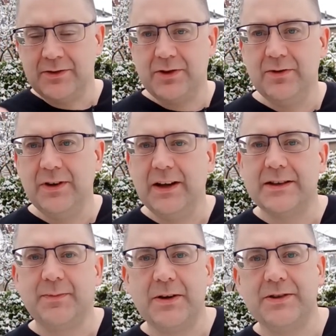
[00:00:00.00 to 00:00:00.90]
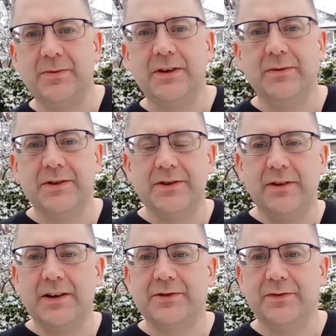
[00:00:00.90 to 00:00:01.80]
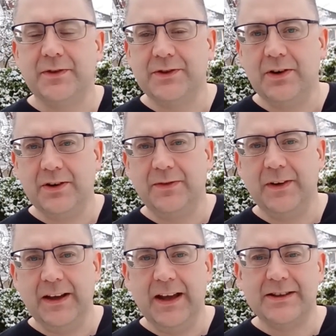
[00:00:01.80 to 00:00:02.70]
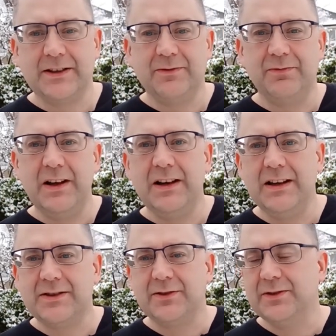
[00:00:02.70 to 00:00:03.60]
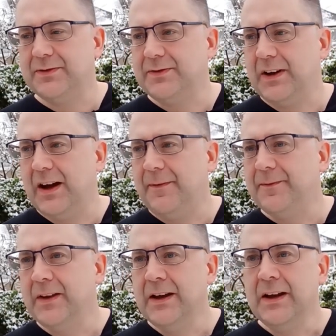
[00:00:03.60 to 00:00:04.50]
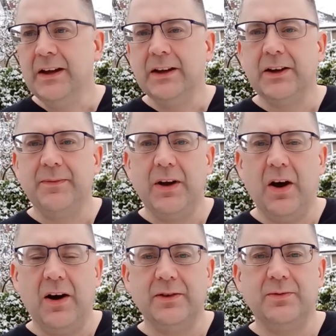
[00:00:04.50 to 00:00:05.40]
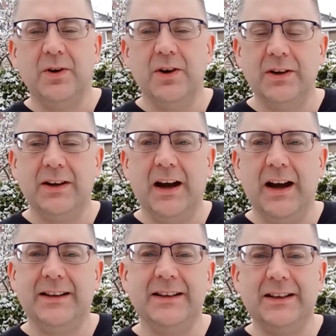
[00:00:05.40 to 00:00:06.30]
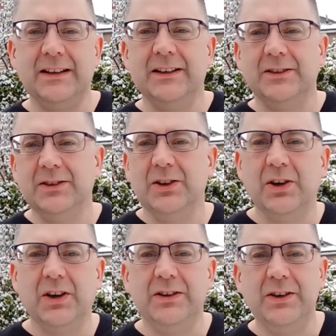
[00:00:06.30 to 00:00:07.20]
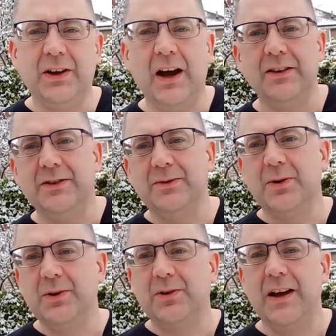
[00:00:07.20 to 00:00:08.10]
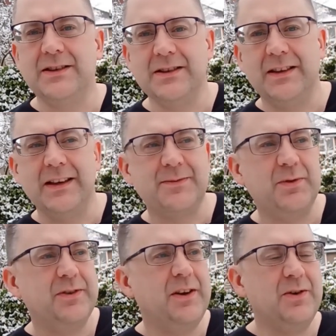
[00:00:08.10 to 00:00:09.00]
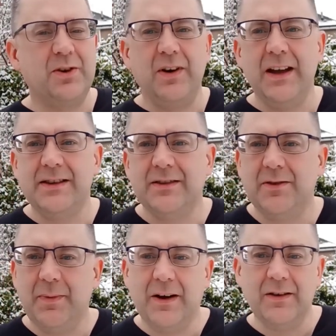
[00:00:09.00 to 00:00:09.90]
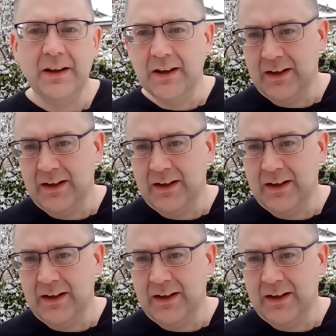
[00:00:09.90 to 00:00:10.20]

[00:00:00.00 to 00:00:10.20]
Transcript: tuning, especially when you want to do astrophotography, it's really sort of um, going to be hard work. I did a little look, and you can do upgrades and things, but the upgrades are about